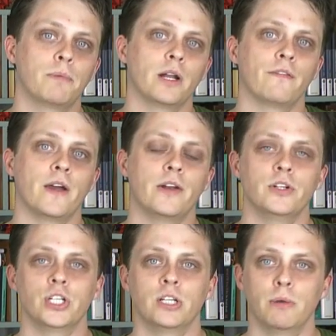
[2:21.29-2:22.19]
enough
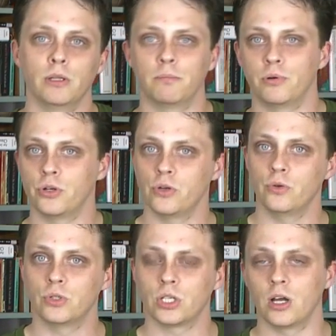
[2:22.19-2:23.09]
energy to be able to
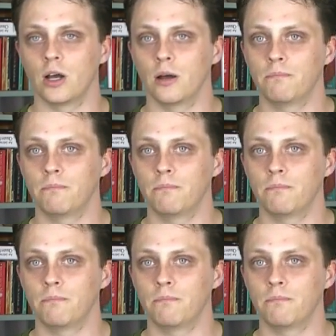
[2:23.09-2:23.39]
produce a